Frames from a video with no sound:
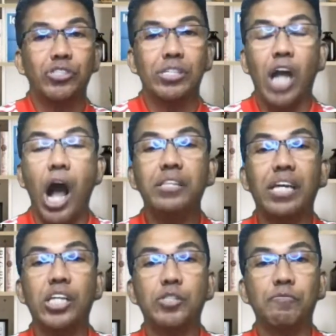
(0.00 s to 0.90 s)
God
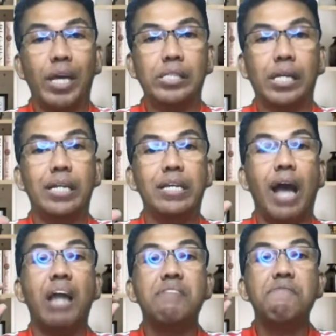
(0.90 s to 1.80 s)
is basically
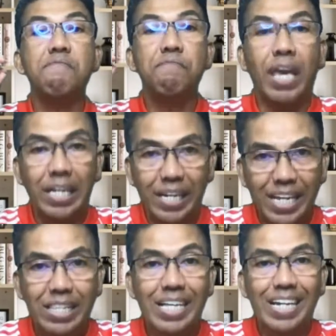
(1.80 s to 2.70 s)

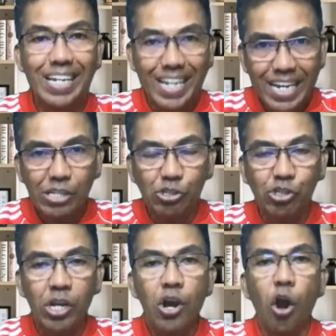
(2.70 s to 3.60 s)
unveiling the
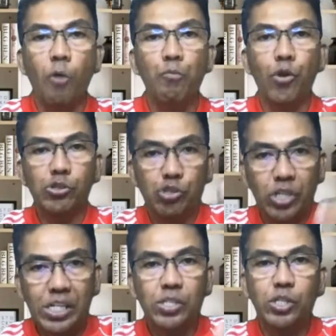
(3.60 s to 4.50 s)
lineage of where
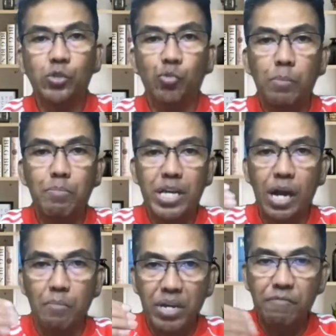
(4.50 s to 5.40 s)
Jesus will be
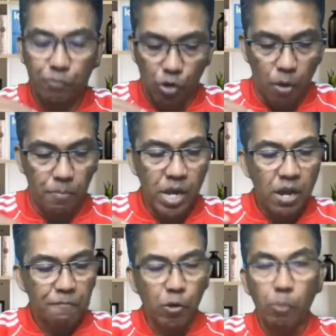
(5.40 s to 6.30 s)
coming from
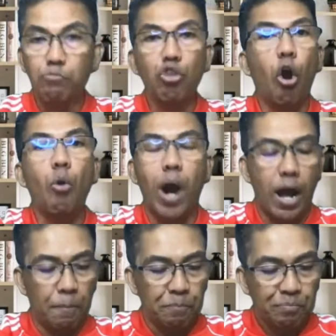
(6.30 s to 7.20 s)

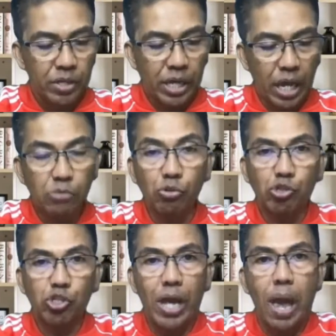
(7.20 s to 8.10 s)
Noah, okay, to
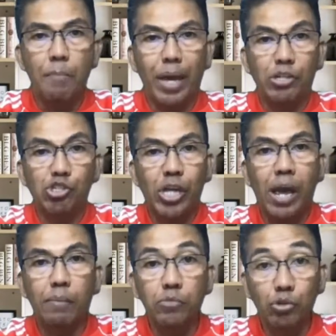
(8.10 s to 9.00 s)
Shem, and
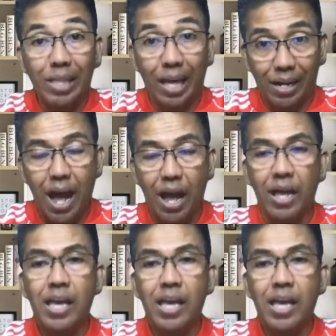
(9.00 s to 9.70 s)
Shem to Terah.